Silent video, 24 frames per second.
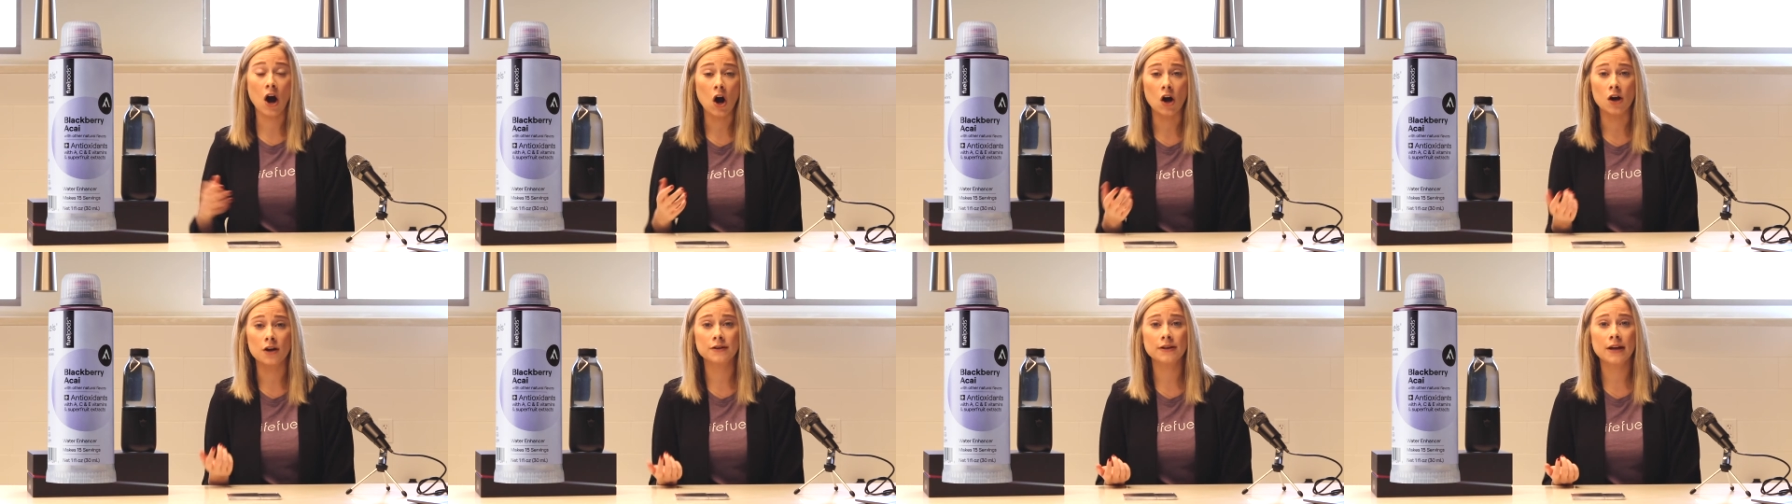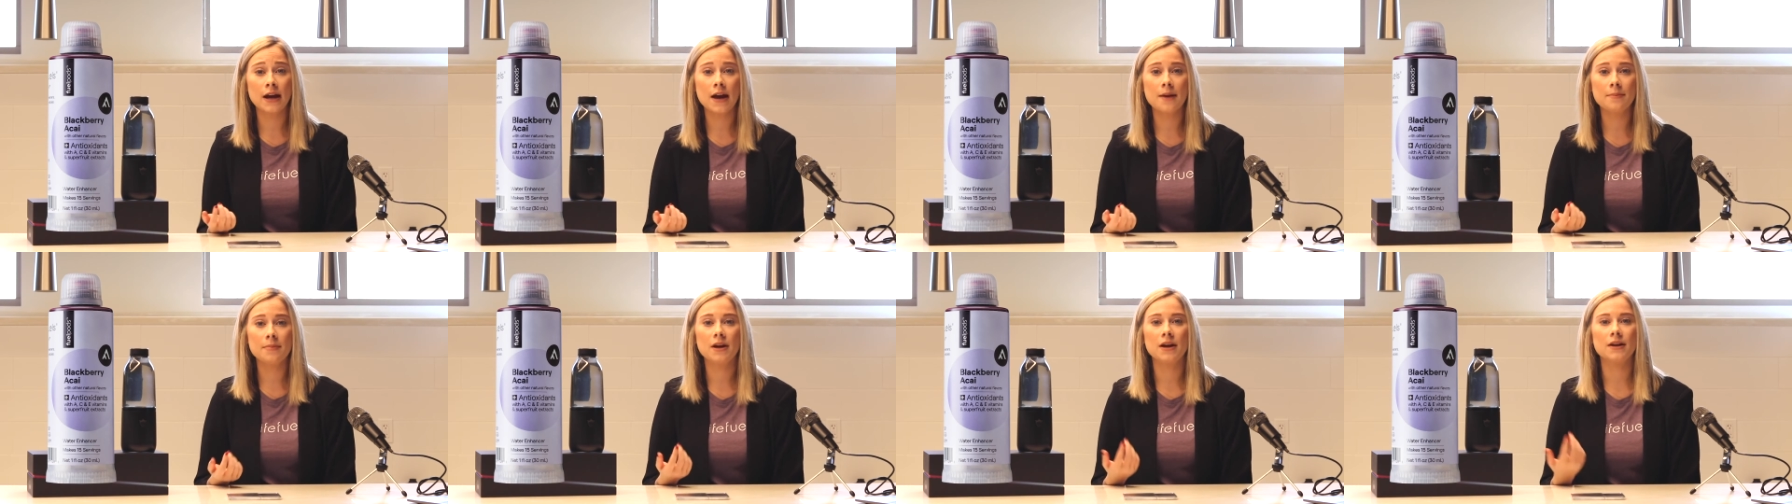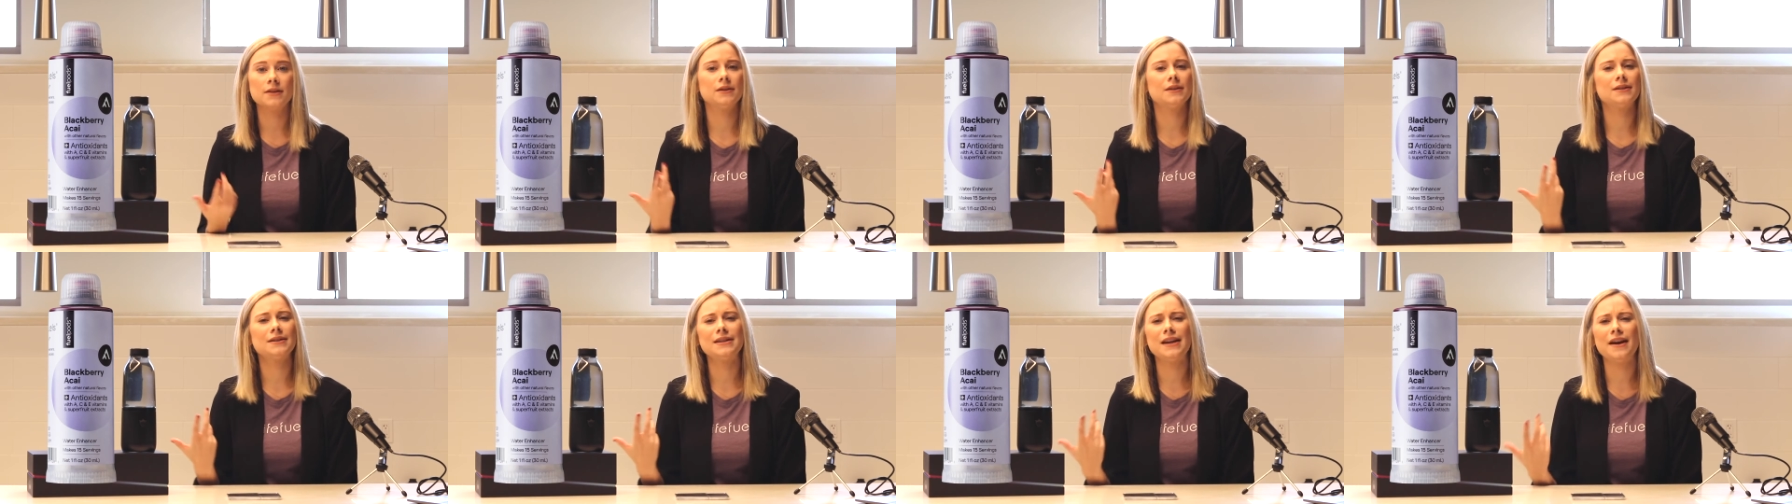all day,
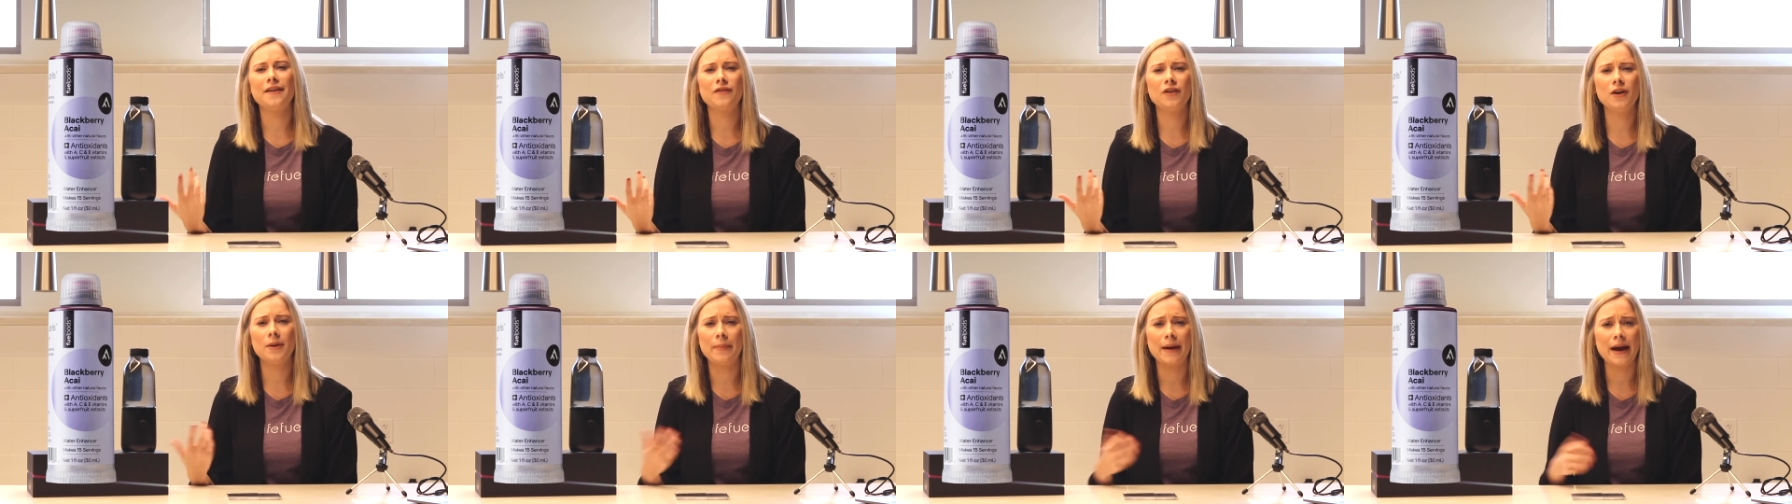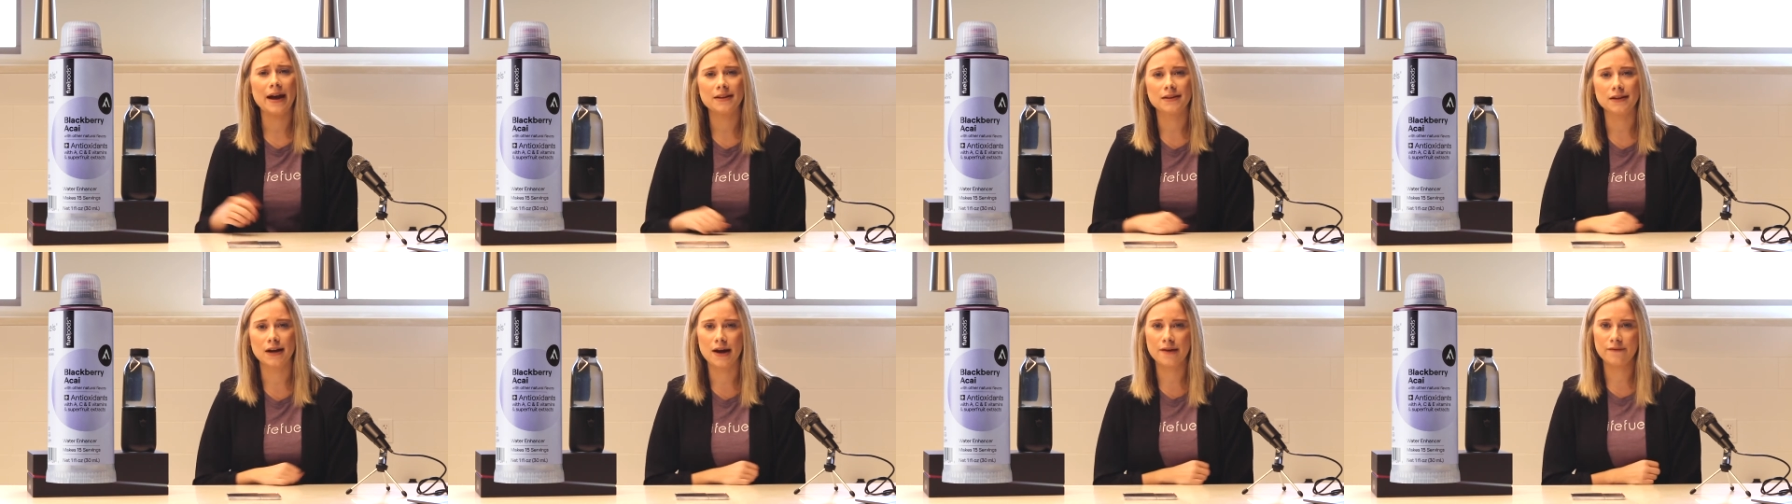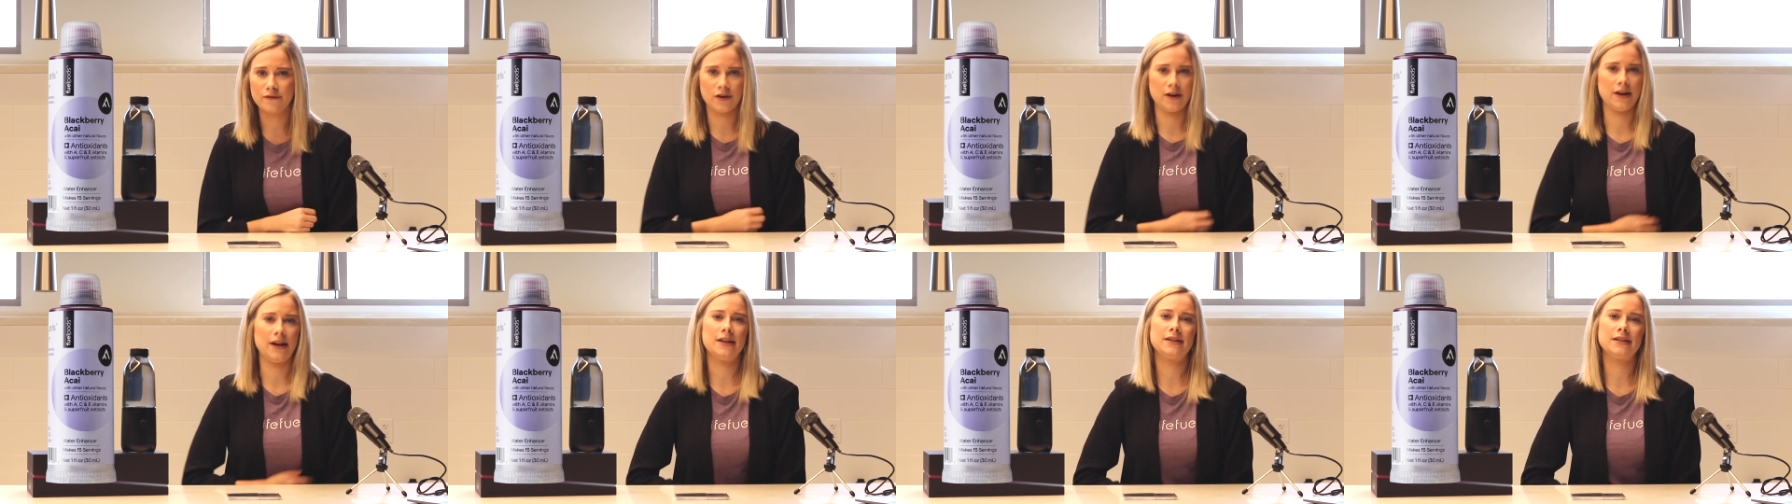because it's never a bad time
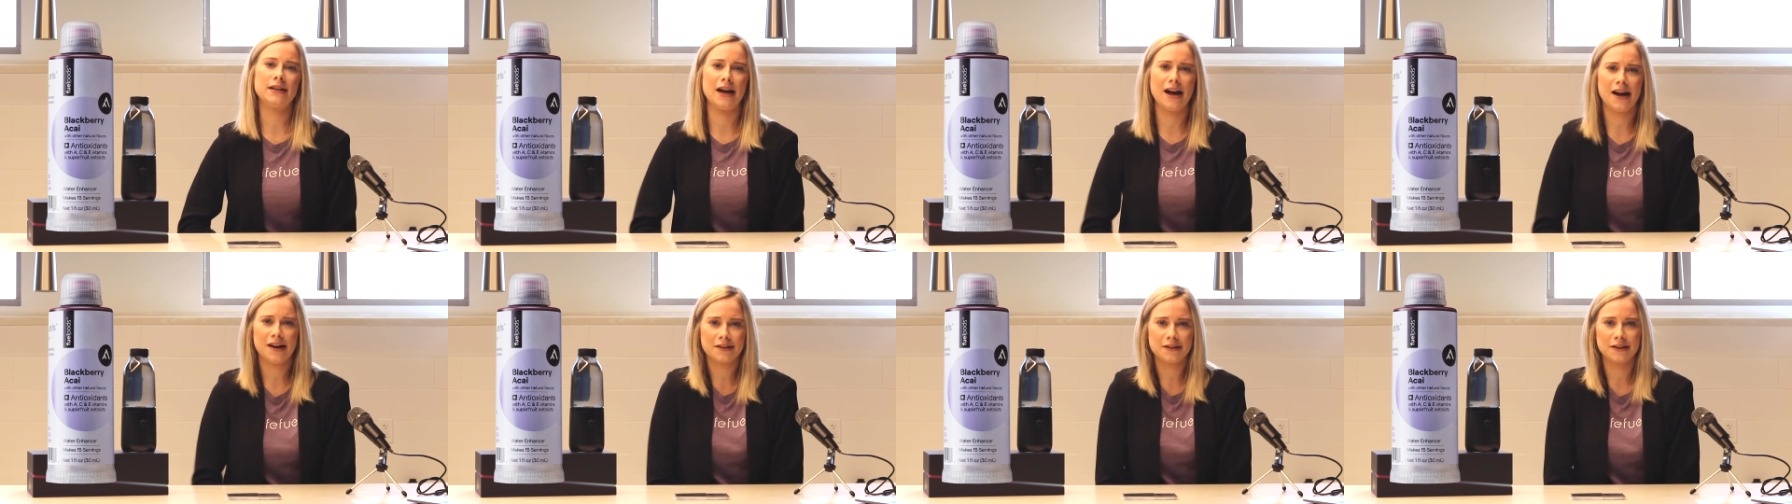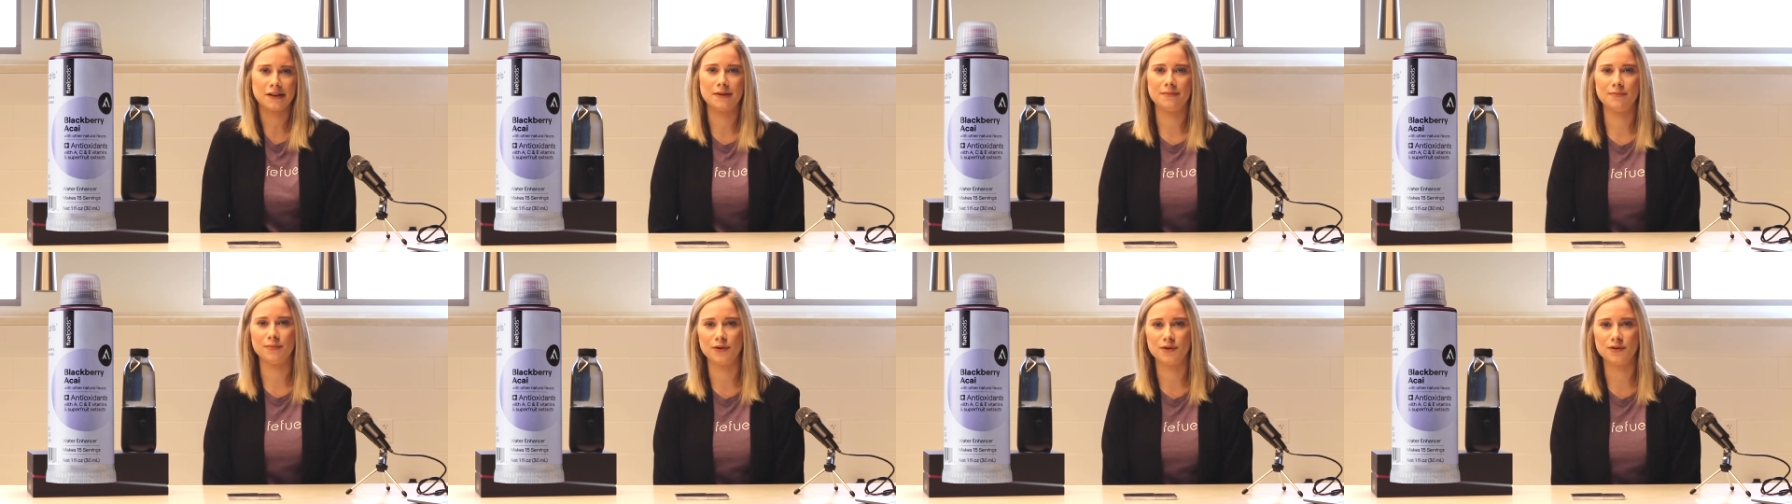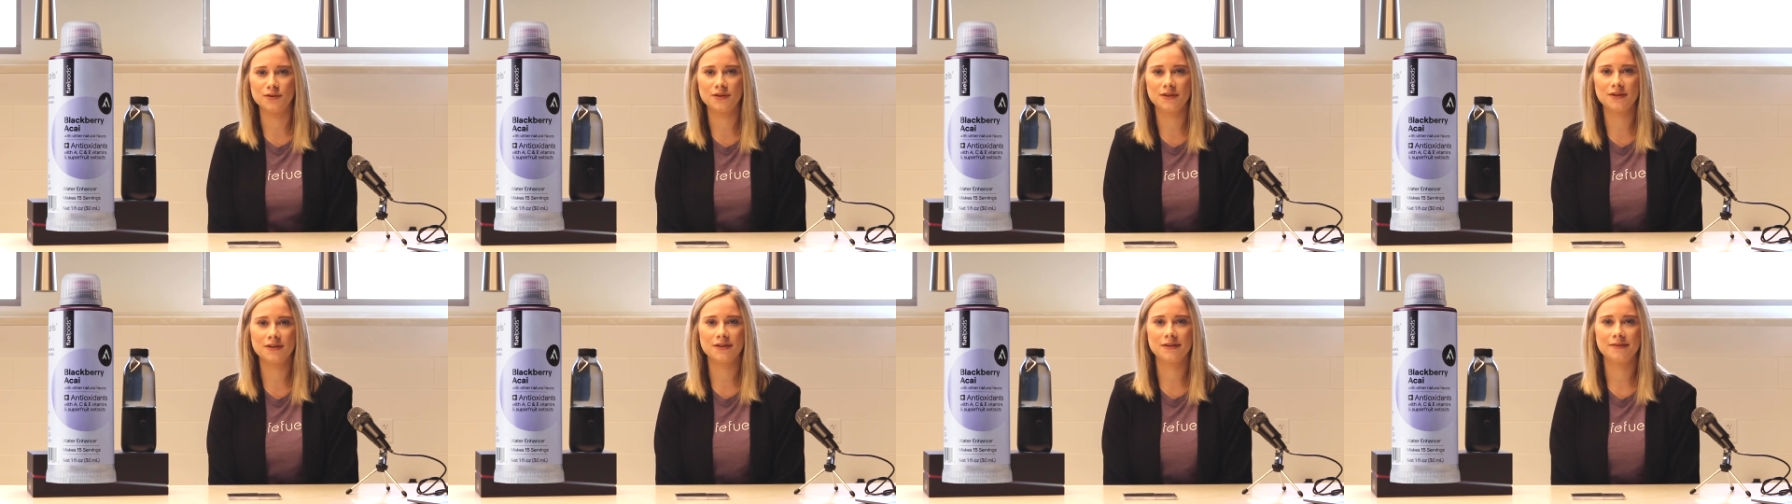for an antioxidant
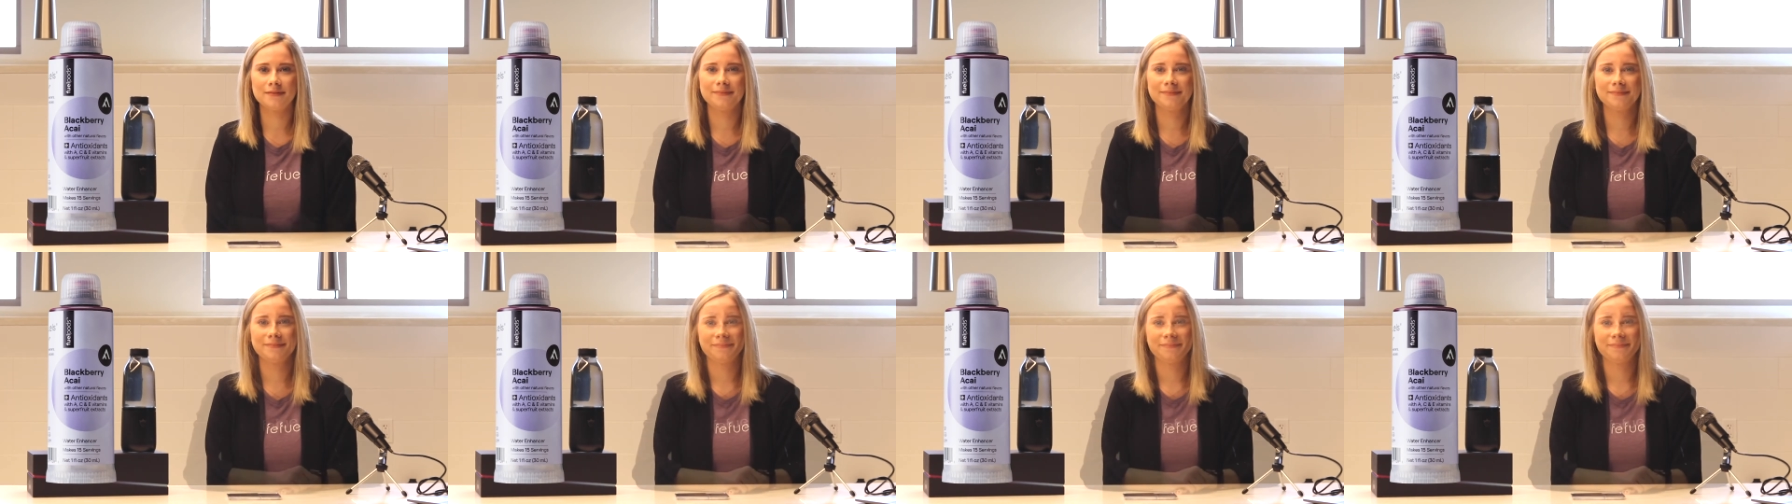boost